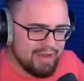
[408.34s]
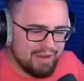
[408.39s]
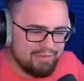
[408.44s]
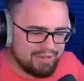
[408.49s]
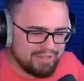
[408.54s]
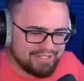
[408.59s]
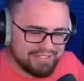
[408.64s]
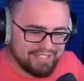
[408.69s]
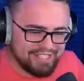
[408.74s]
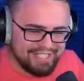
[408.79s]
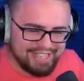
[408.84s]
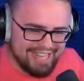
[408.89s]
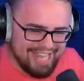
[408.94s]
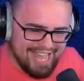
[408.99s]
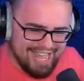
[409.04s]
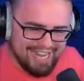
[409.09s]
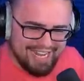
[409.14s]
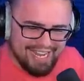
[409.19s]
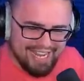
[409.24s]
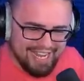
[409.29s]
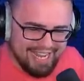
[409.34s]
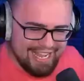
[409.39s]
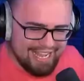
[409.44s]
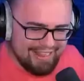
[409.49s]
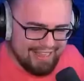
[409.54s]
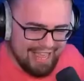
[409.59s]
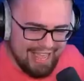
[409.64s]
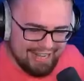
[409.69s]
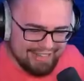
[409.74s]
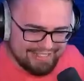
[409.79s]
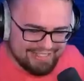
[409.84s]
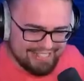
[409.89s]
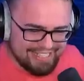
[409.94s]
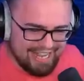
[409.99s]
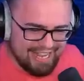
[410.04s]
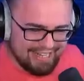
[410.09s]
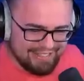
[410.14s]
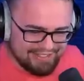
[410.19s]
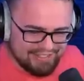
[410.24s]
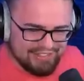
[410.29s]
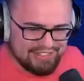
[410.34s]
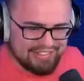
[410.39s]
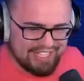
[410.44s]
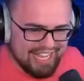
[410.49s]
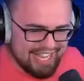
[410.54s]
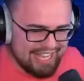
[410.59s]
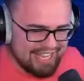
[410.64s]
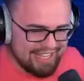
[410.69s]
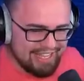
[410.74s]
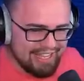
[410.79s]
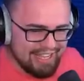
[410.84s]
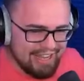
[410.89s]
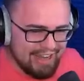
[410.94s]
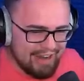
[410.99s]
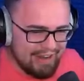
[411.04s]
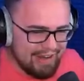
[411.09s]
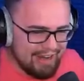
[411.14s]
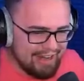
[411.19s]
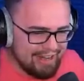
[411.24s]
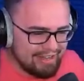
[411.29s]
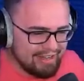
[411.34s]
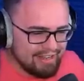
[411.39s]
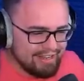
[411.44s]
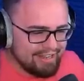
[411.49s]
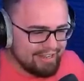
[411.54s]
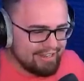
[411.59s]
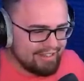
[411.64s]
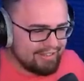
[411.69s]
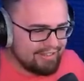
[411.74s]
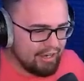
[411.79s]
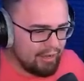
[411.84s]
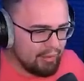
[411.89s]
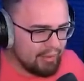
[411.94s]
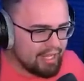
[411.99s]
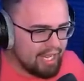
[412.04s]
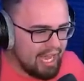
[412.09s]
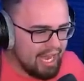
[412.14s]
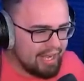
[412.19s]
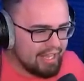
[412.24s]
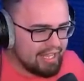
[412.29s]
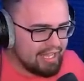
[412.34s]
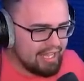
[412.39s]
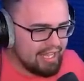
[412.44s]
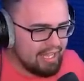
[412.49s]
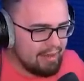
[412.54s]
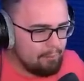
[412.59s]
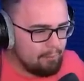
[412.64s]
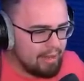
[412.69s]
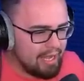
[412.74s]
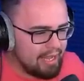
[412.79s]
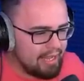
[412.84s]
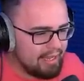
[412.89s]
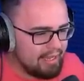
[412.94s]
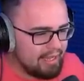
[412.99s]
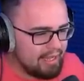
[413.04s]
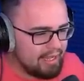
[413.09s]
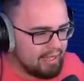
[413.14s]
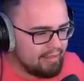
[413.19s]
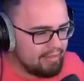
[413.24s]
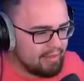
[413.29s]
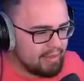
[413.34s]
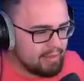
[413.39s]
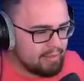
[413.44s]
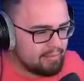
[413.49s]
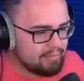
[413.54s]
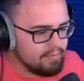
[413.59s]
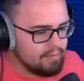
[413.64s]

I've never seen that. That is kind of sick. All right. Don't kind of get hit by the...